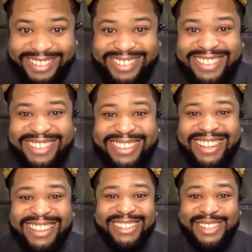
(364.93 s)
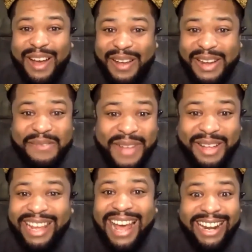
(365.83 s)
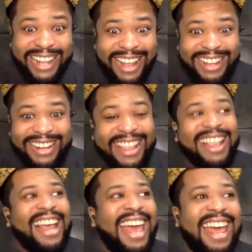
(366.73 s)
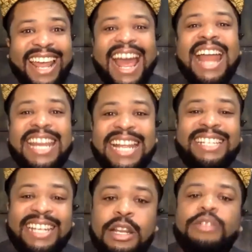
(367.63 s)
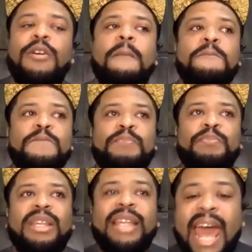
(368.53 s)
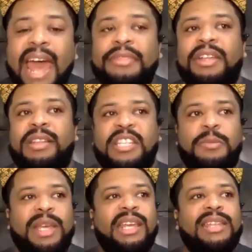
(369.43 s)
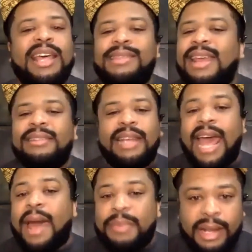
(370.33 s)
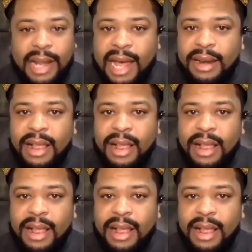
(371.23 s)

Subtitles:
They're talking about they got a gun. And like, I need to, so ethically speaking, that doesn't happen a lot.